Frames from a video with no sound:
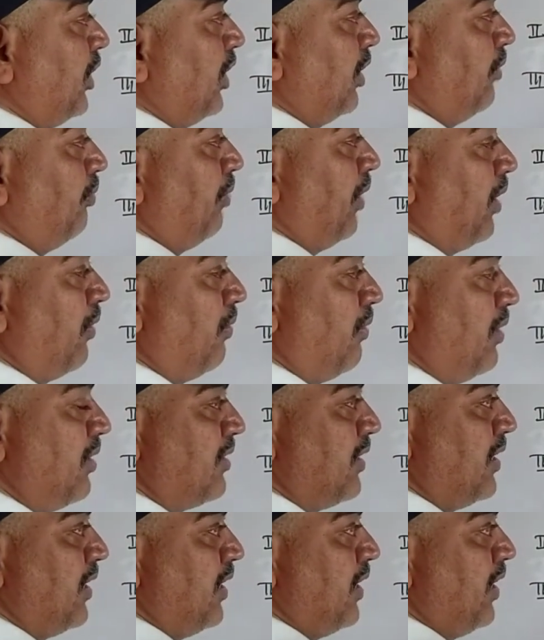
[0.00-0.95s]
in
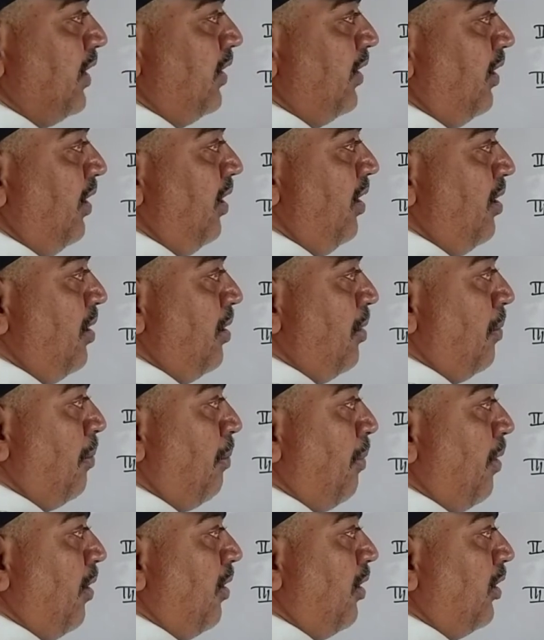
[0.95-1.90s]
frequency here
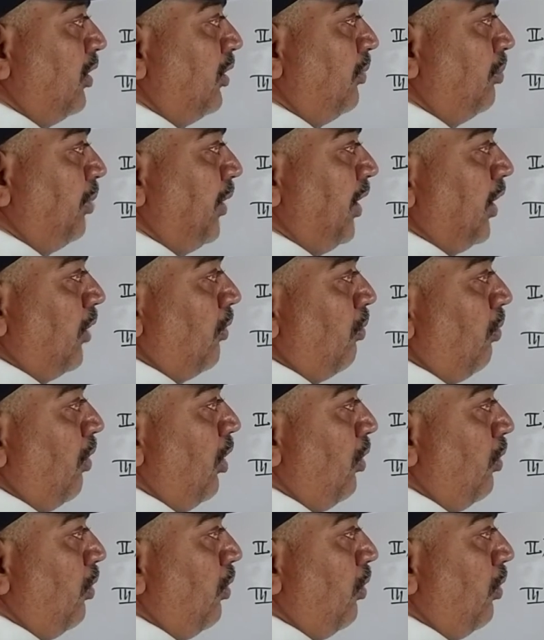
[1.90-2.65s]
must be equal